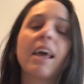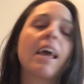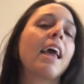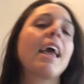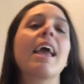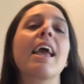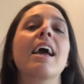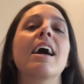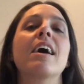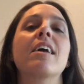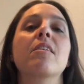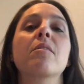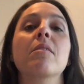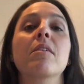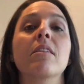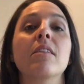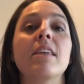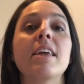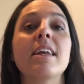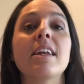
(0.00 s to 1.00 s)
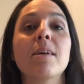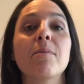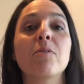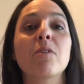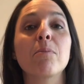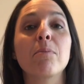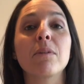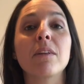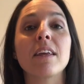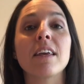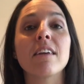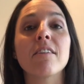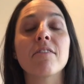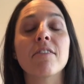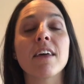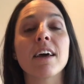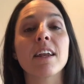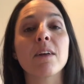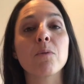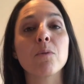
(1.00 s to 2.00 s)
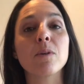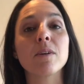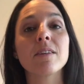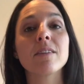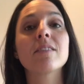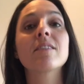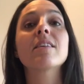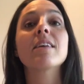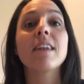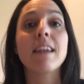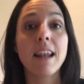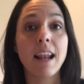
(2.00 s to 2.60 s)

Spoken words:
and lead him to believe that it was